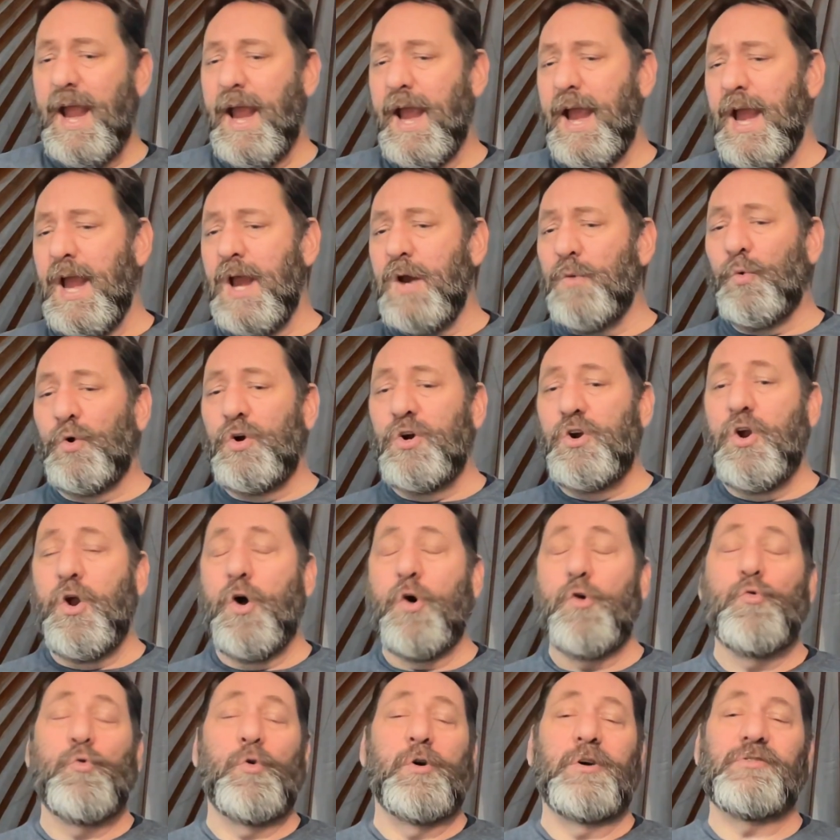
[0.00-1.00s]
and we're
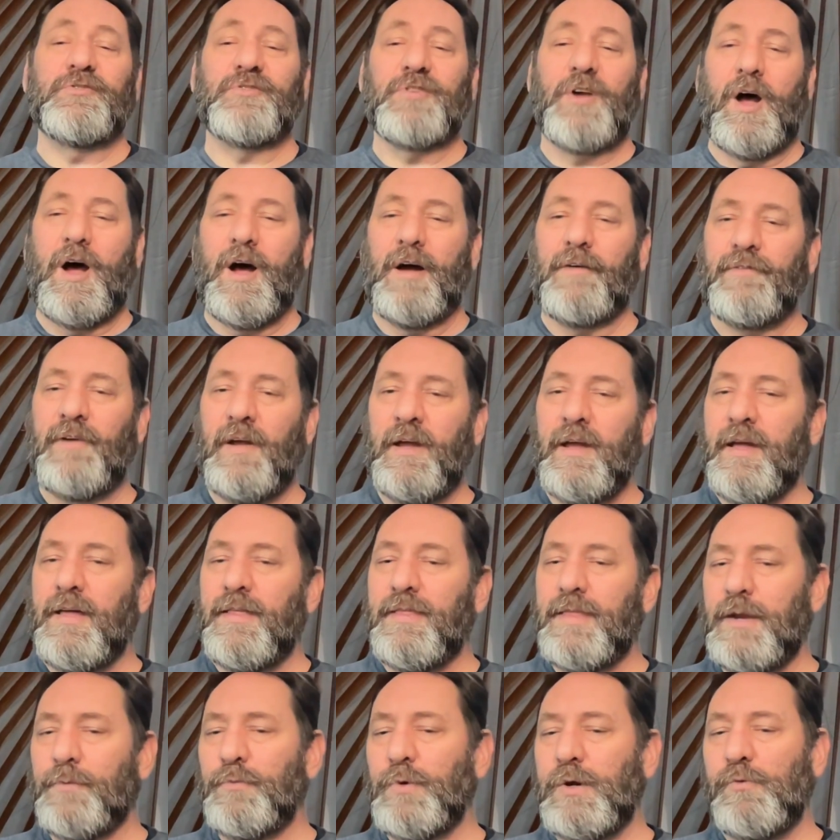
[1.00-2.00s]
no worse off
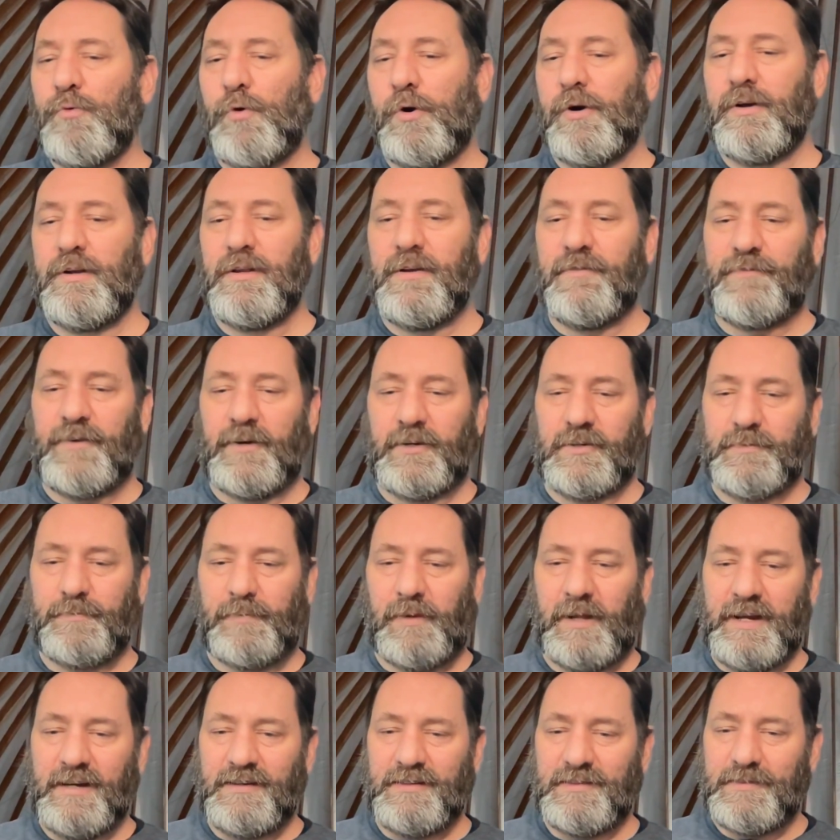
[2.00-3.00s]
than we were in the first
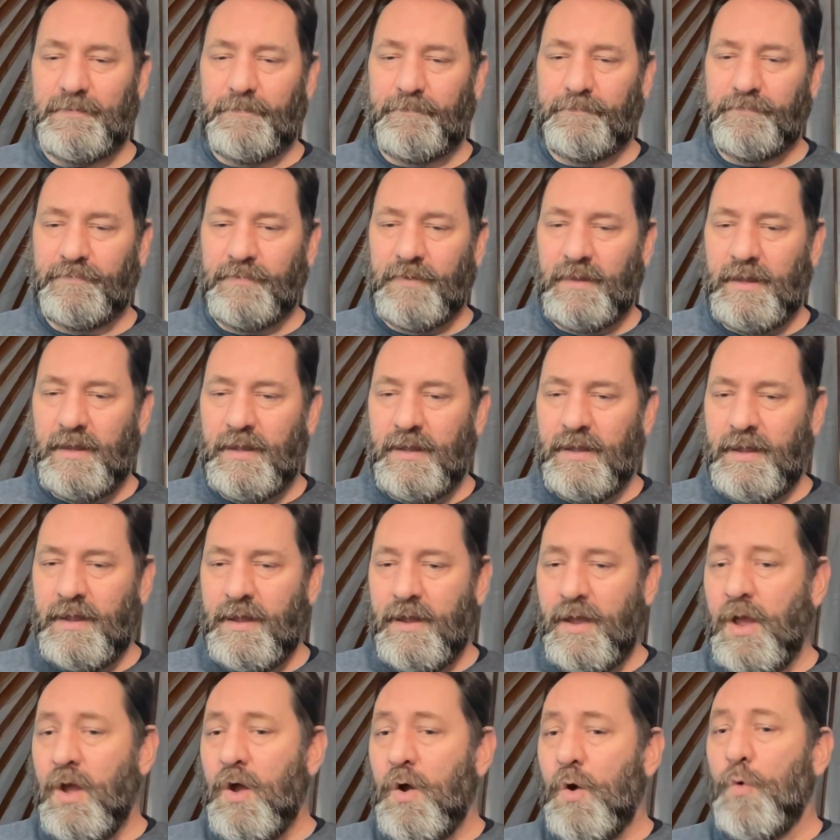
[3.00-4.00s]
place.
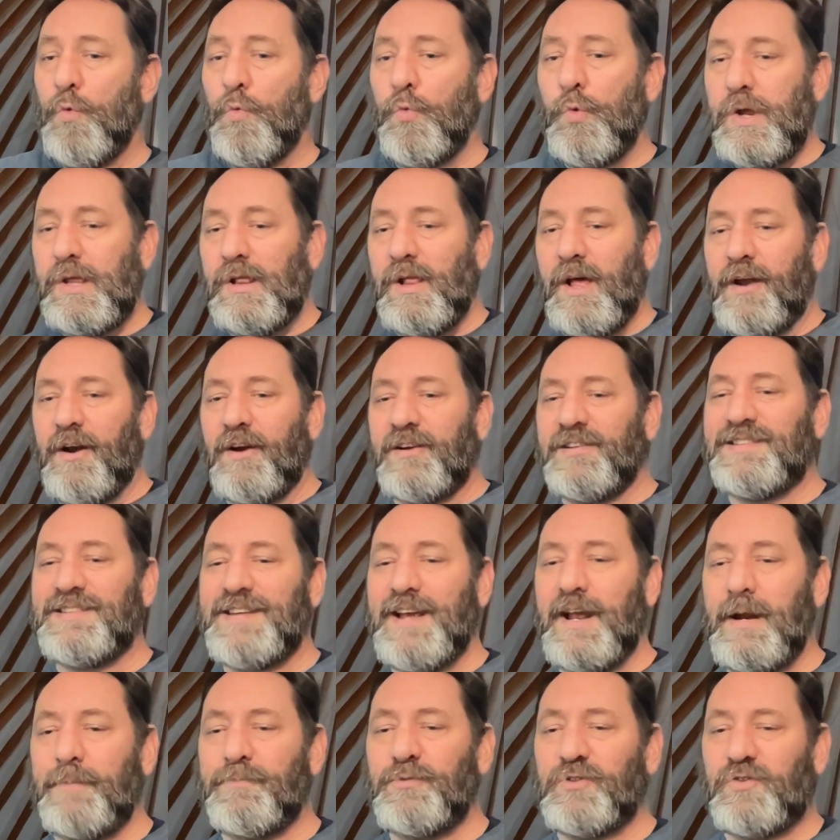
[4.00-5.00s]
We let our
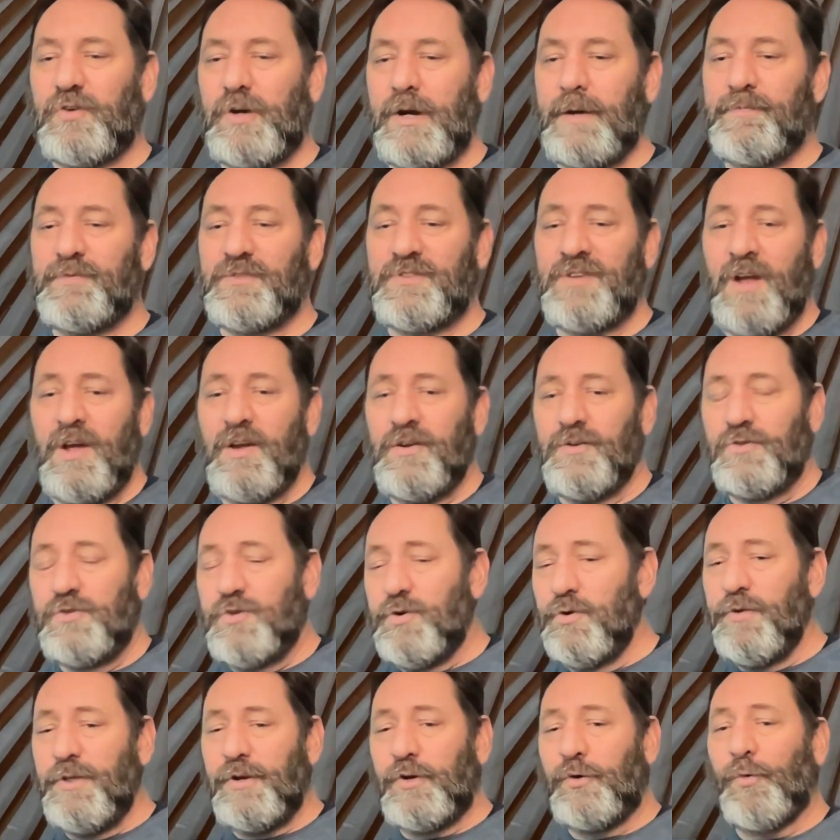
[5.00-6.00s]
setup scripts
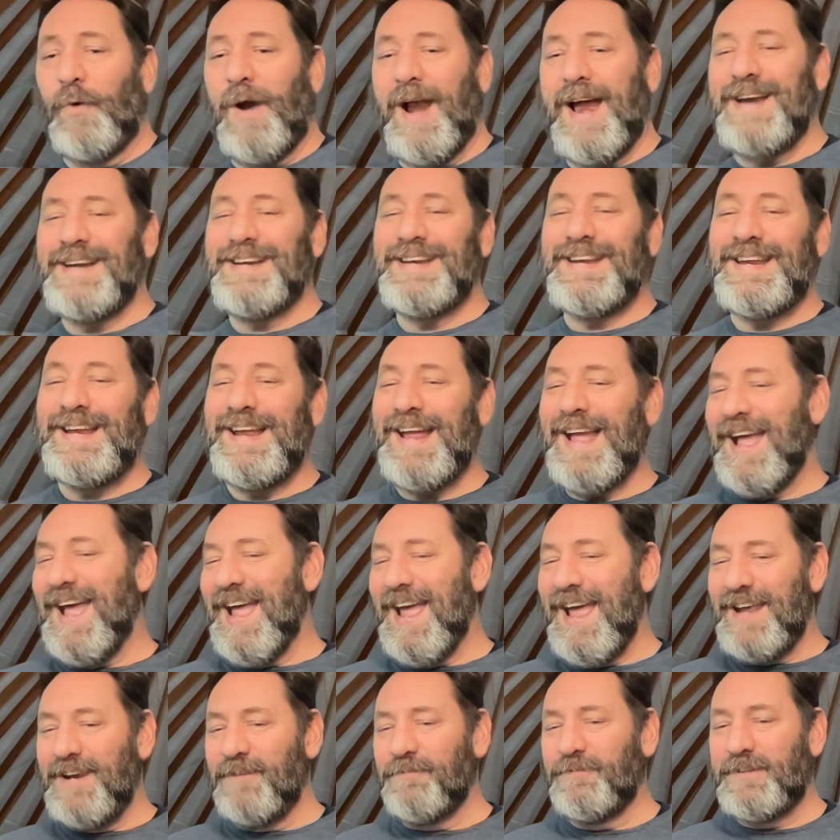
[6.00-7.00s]
do the grinding
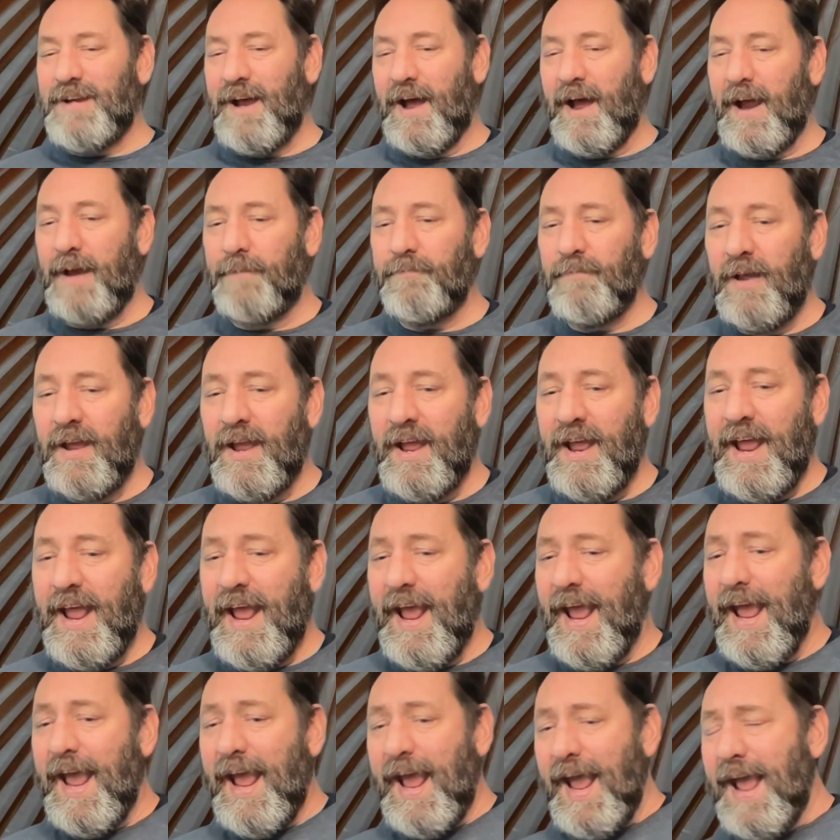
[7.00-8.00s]
ahead of time,
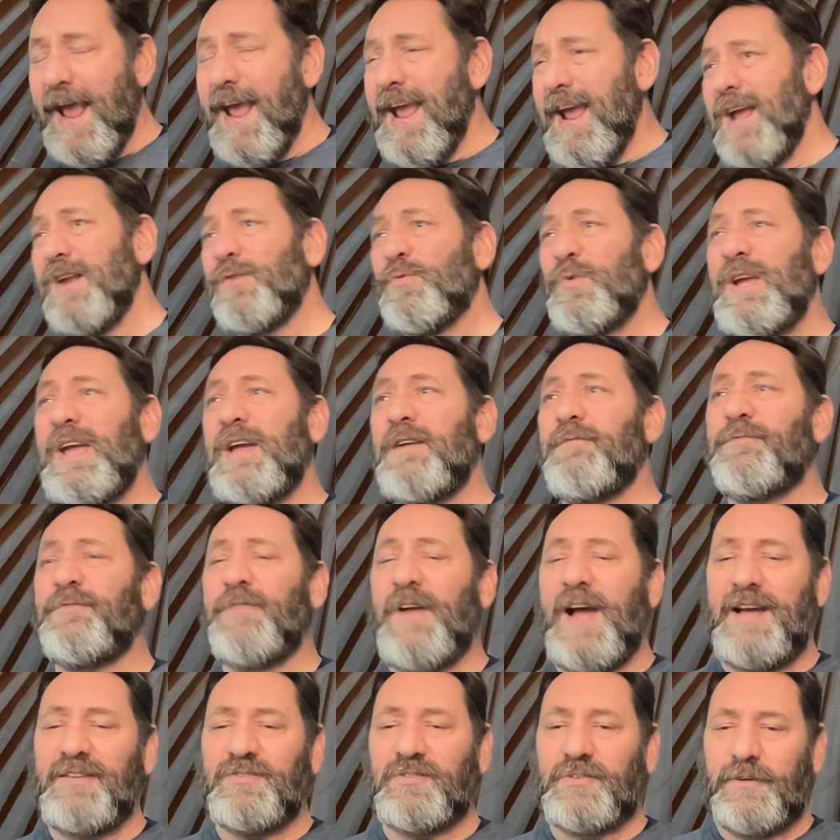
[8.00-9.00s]
and we get
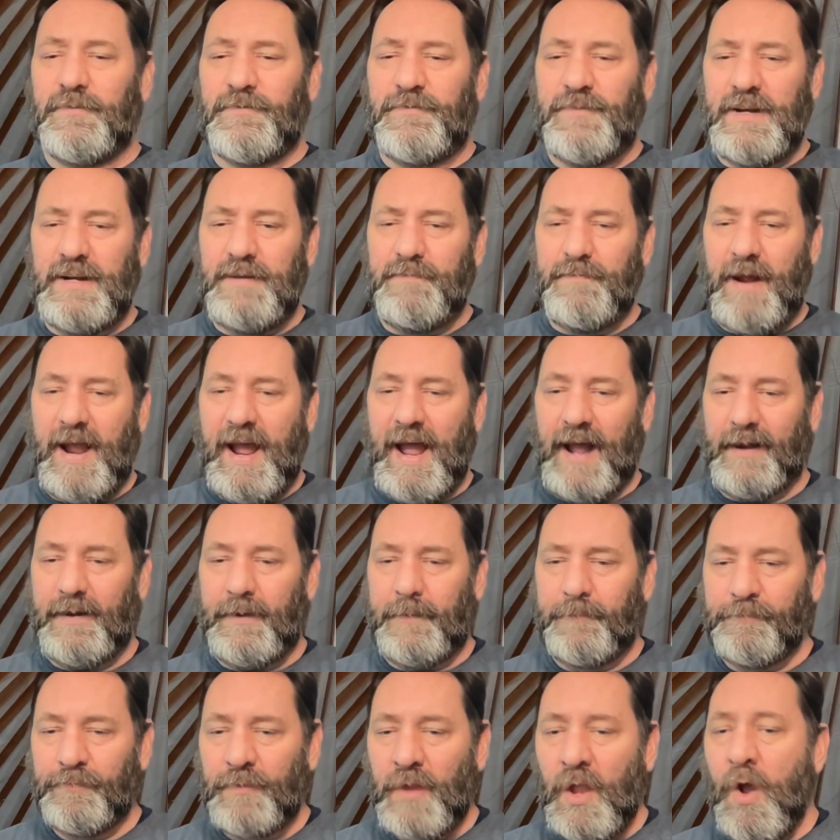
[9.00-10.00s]
faster feedback
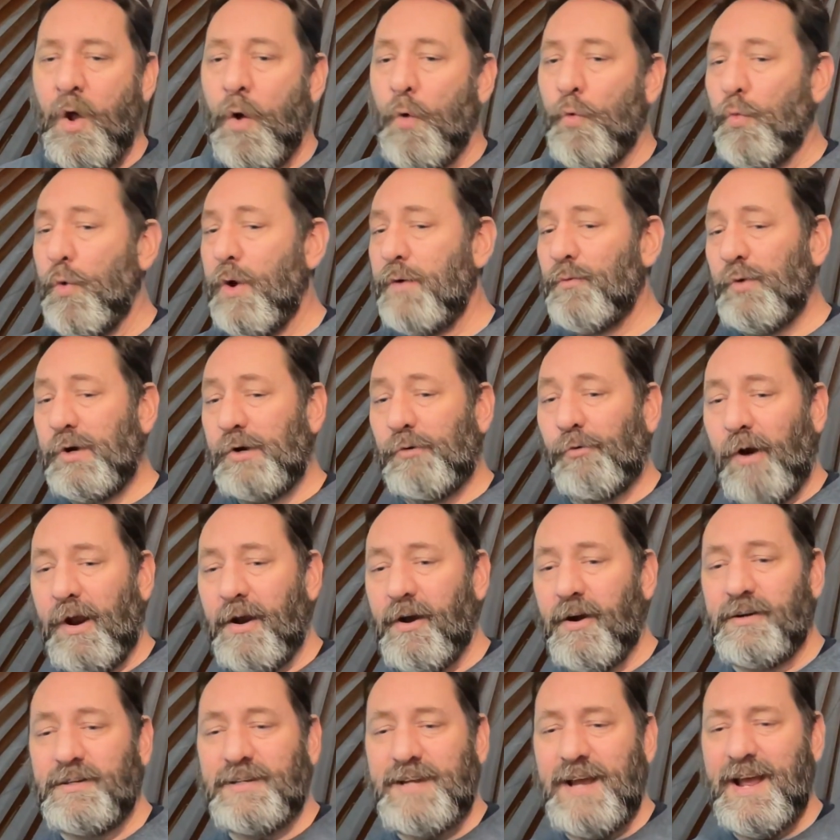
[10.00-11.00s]
when we run
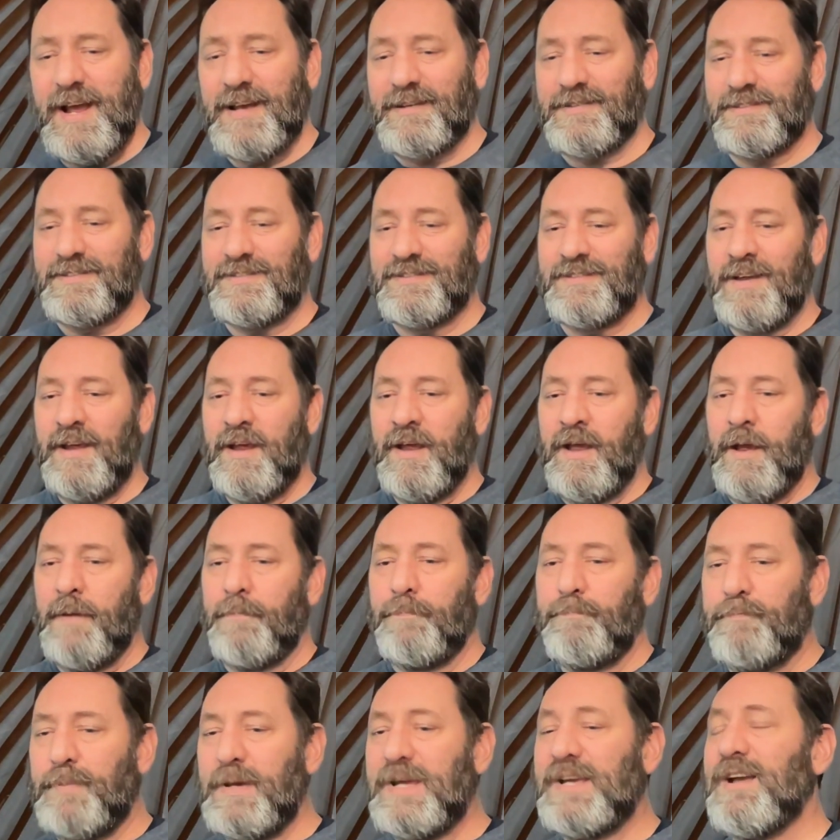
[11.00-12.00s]
our tests
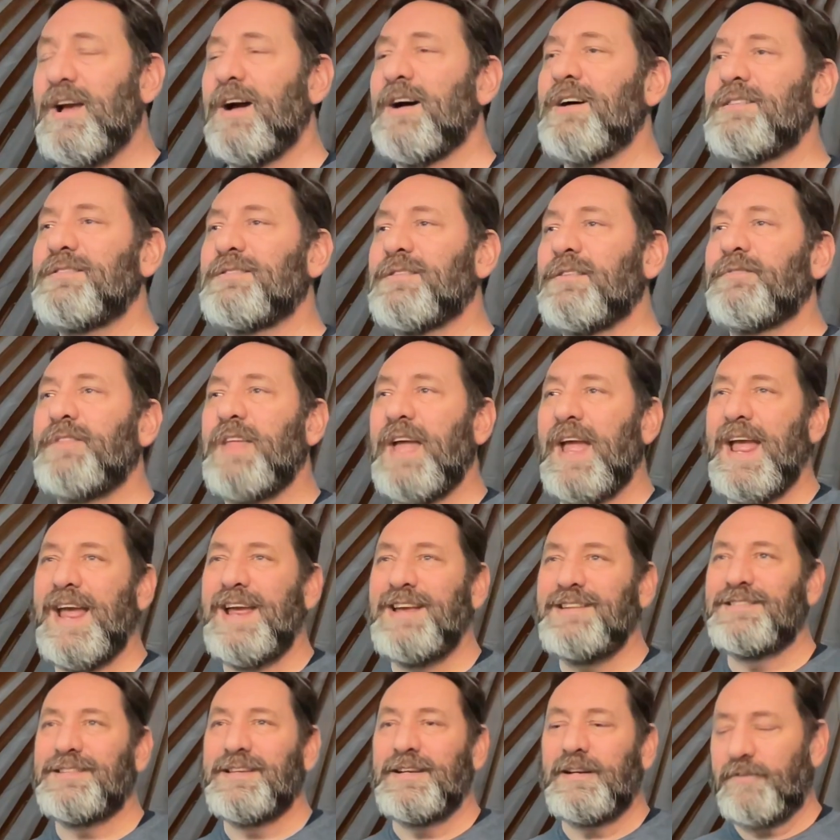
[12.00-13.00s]
because of the
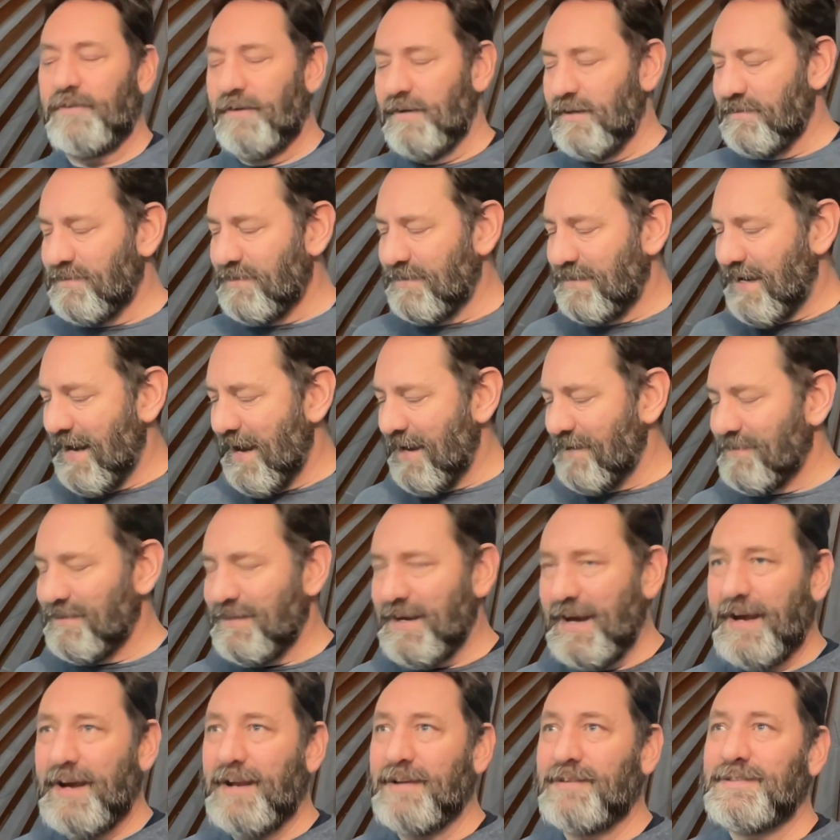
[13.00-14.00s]
asynchronous test
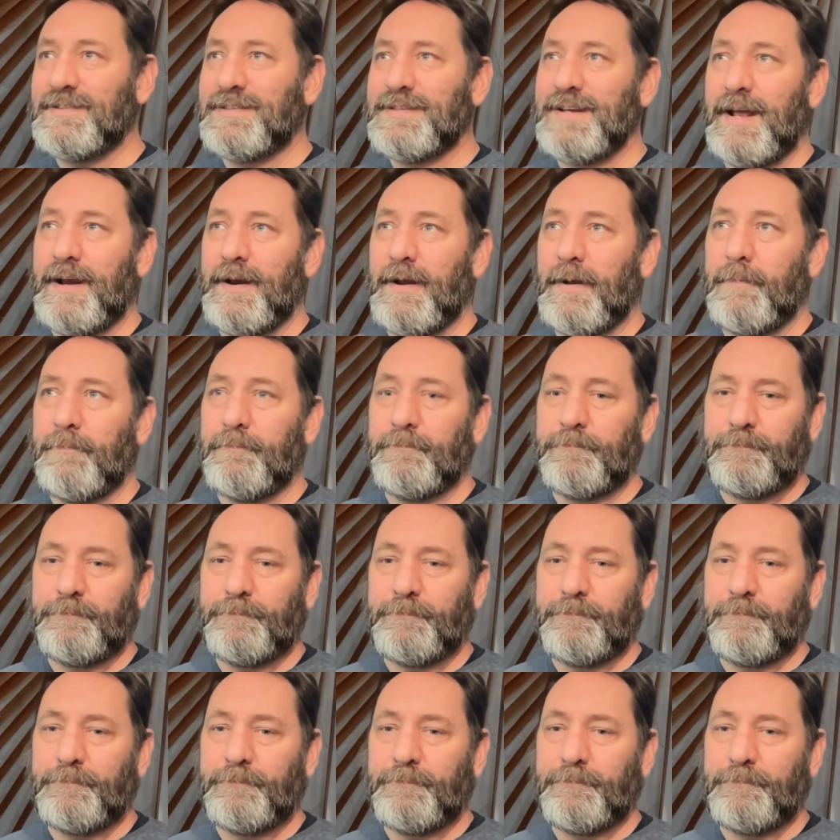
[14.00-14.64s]
data setup.